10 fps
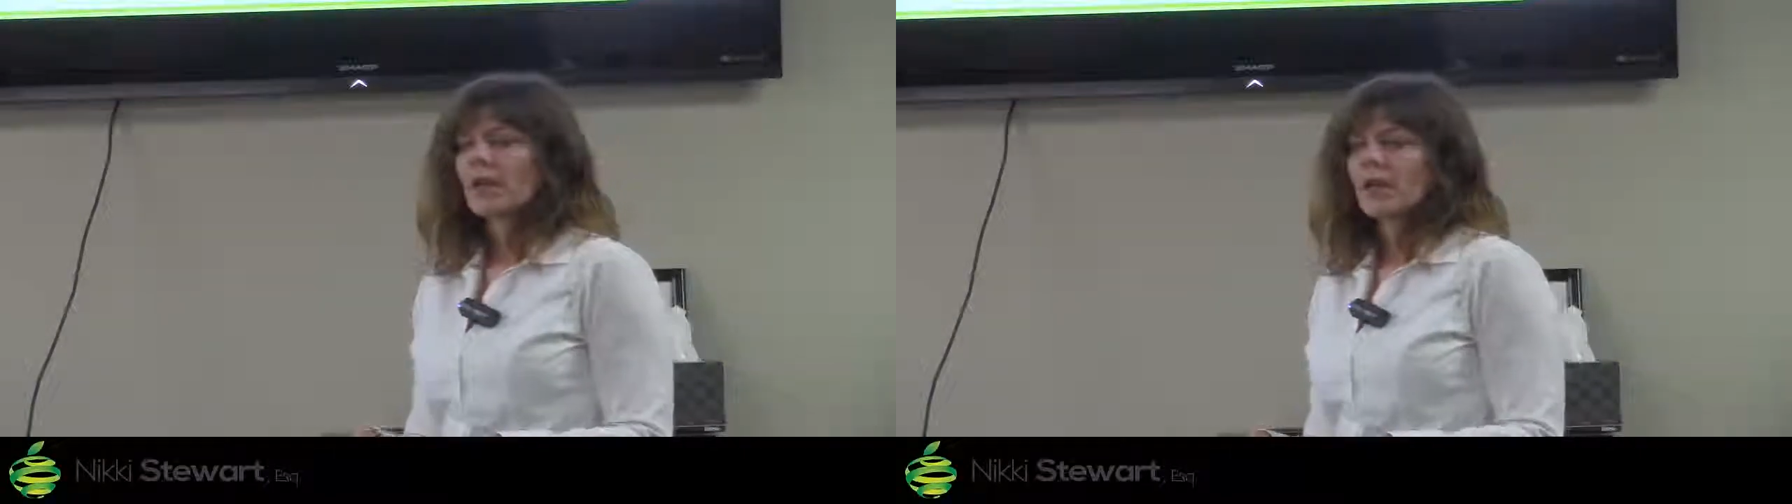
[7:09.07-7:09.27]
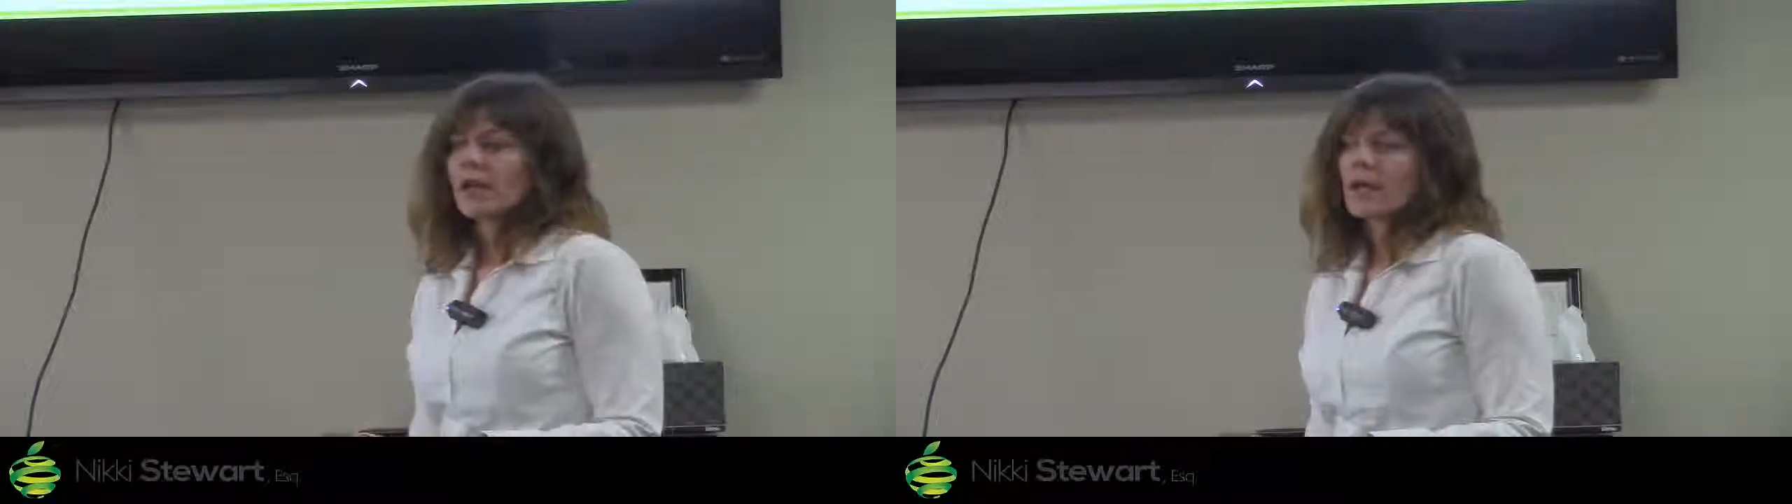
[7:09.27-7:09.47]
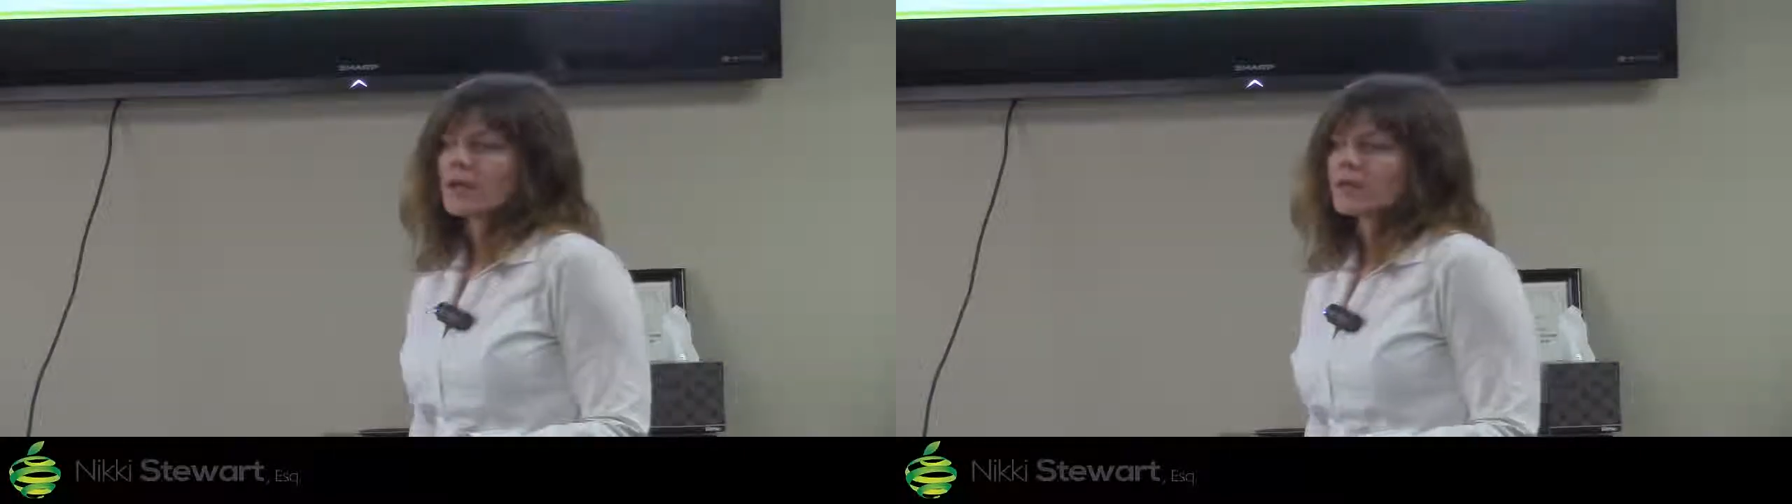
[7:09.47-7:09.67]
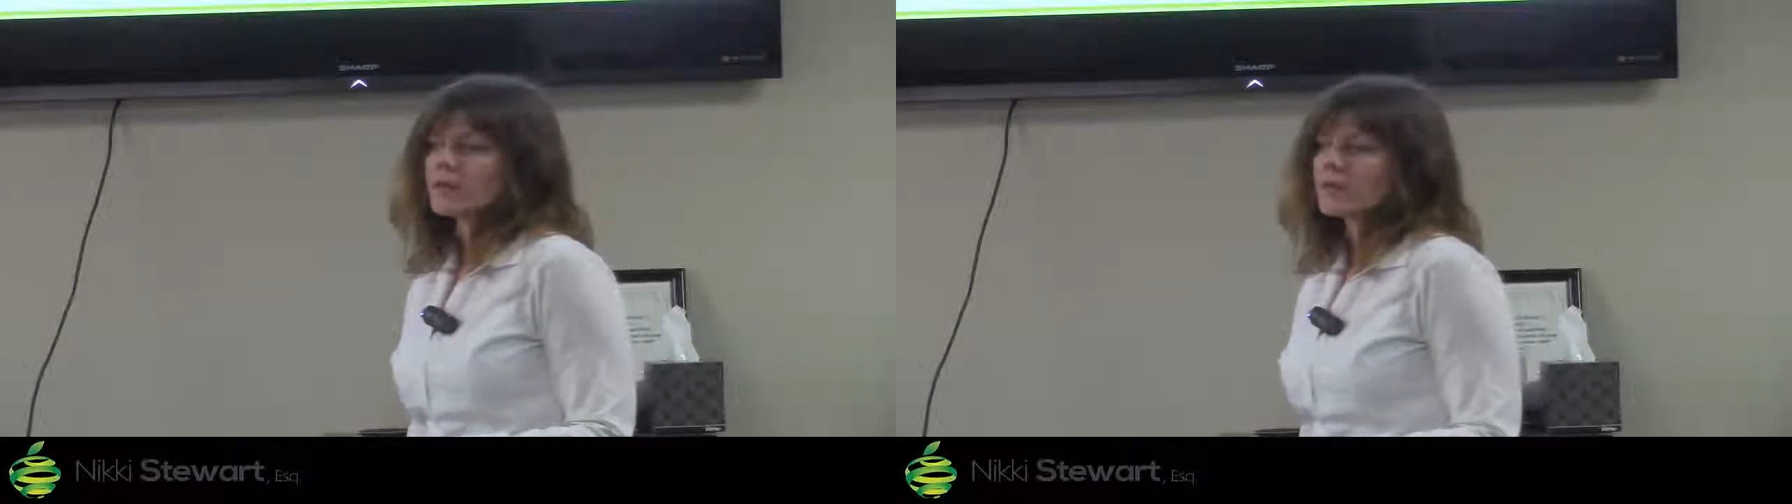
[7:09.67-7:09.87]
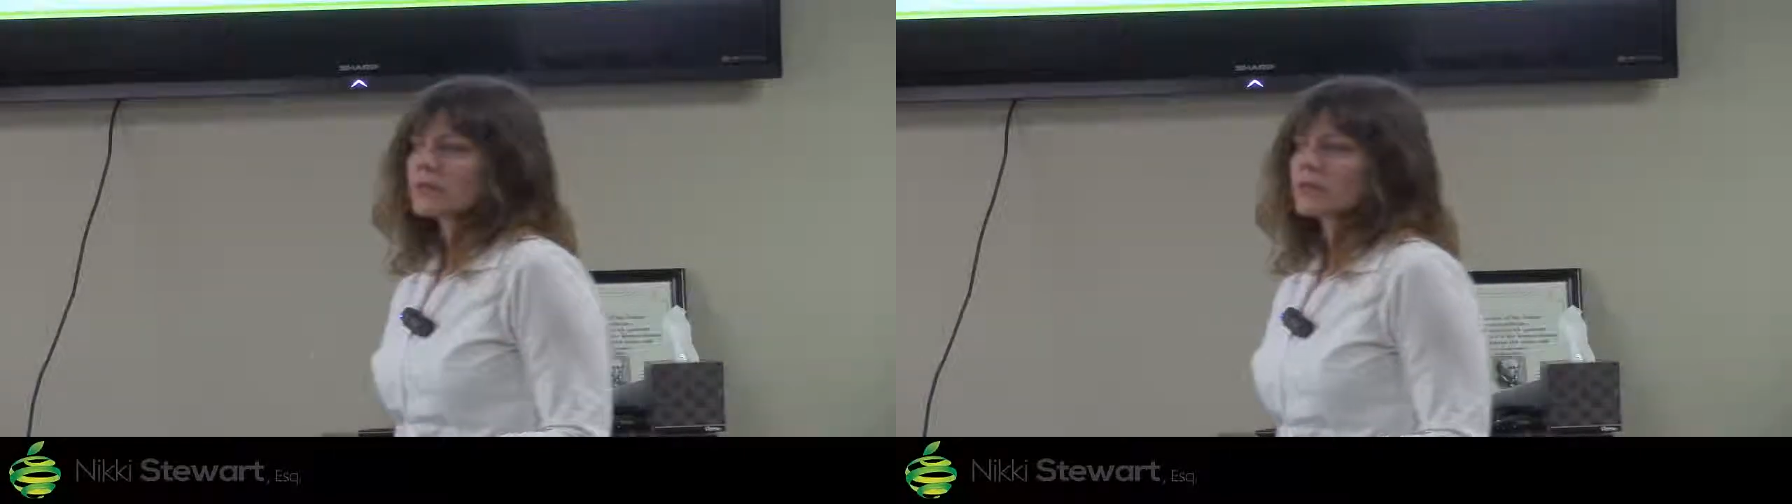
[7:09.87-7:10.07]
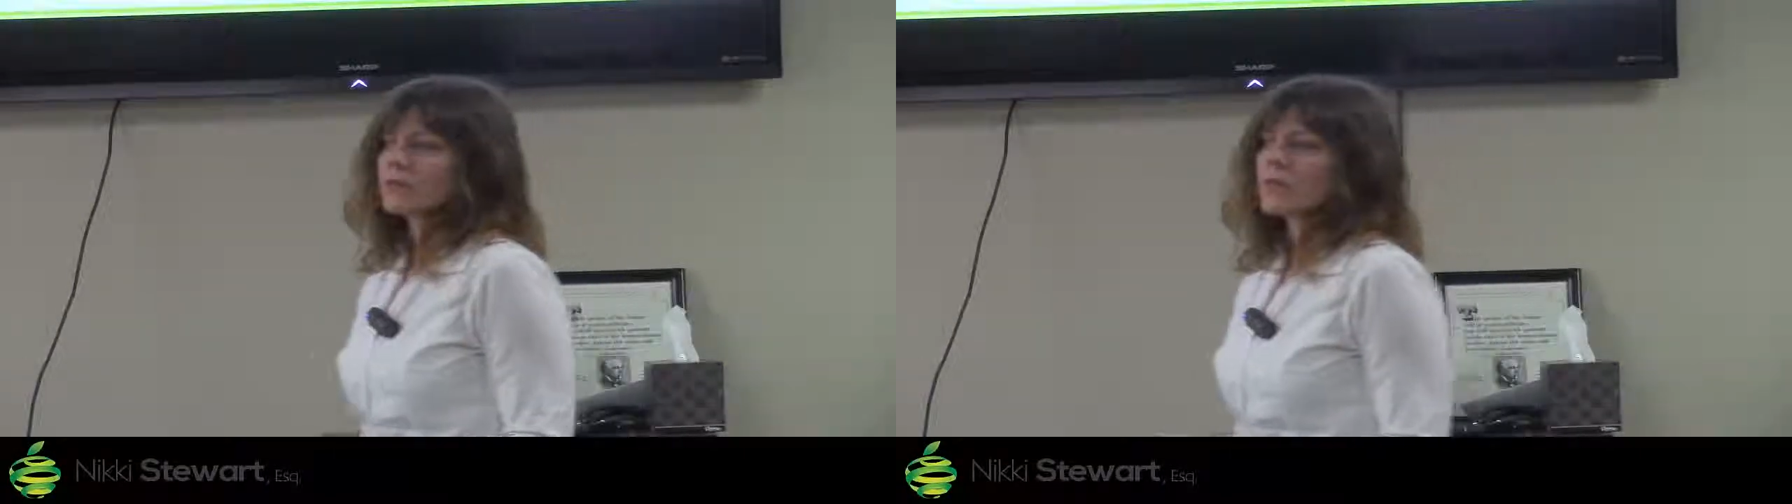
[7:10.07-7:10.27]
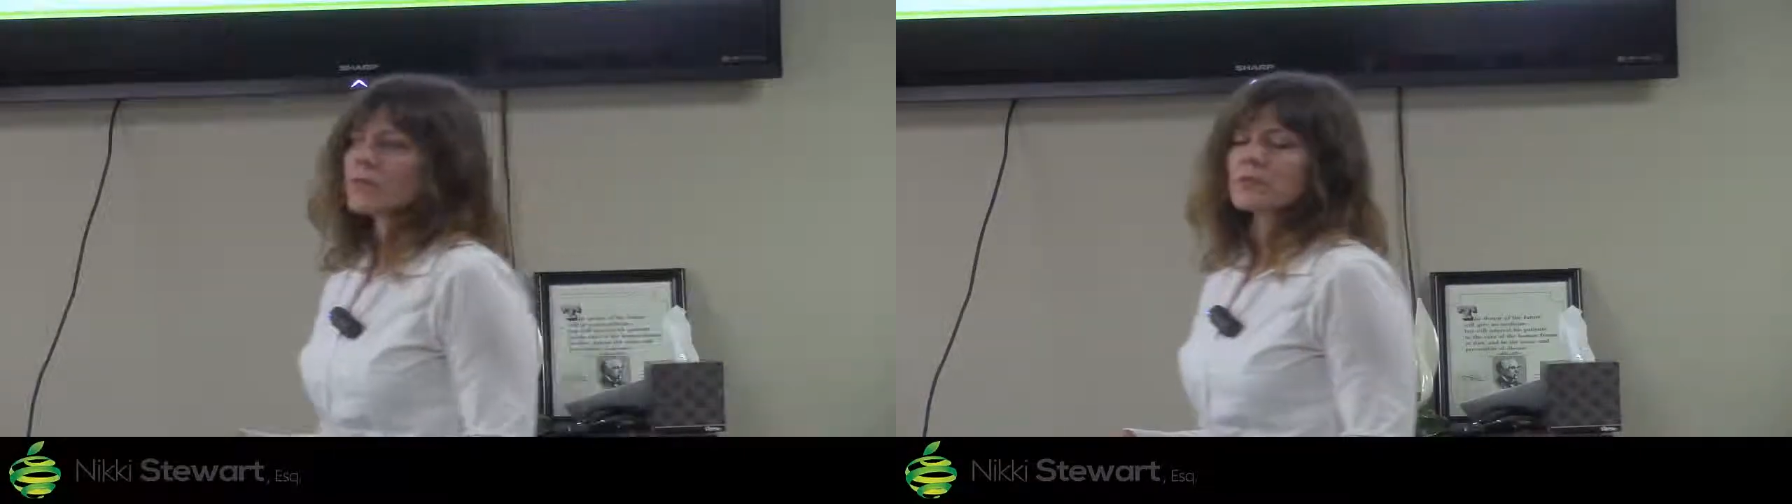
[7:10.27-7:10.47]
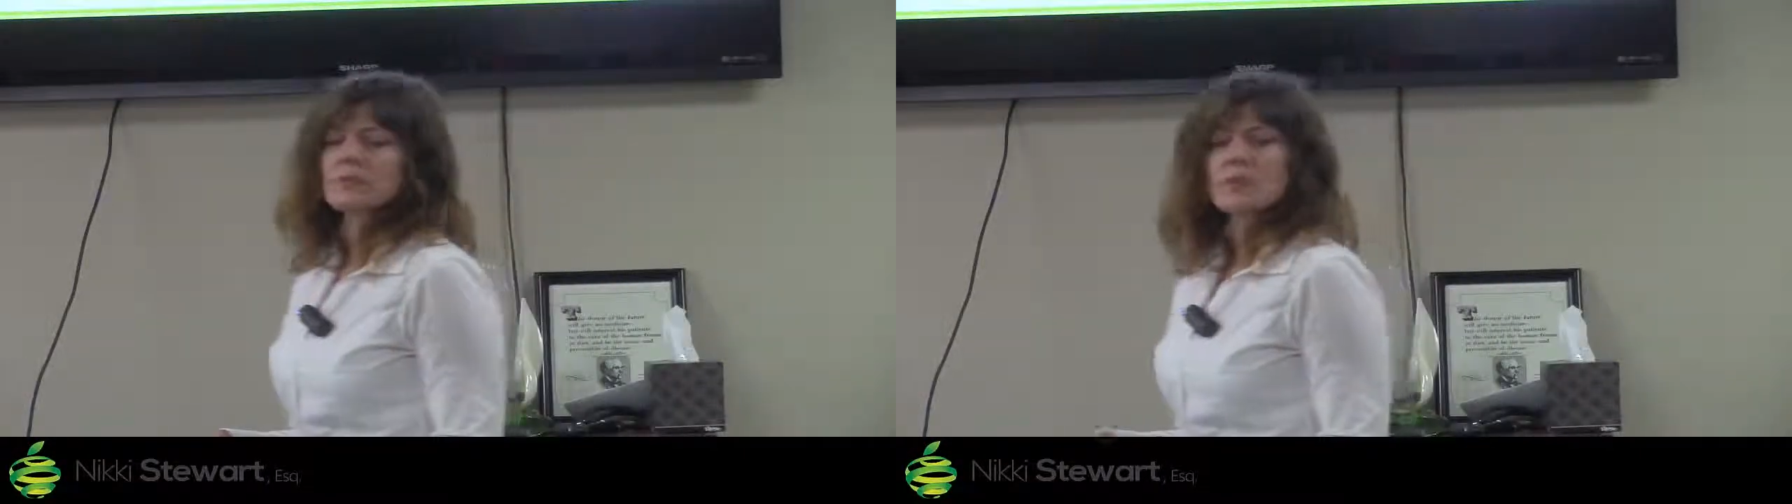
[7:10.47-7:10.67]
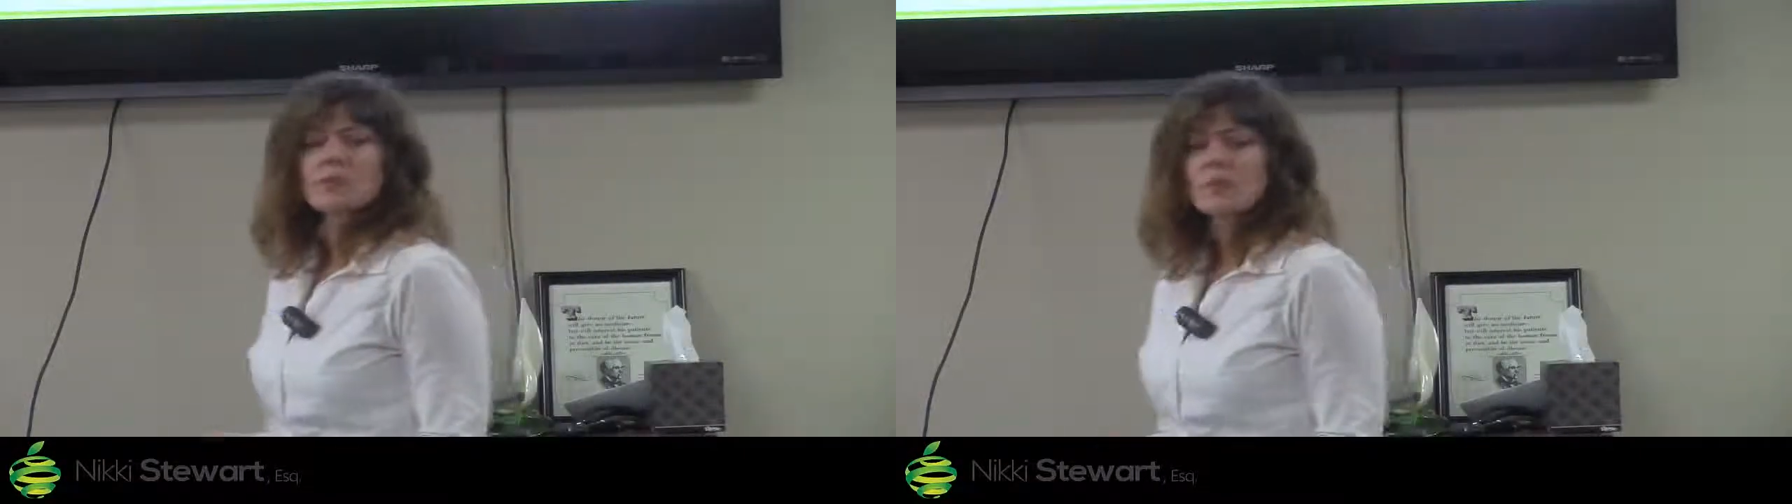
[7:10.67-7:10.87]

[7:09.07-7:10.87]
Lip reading: and most of us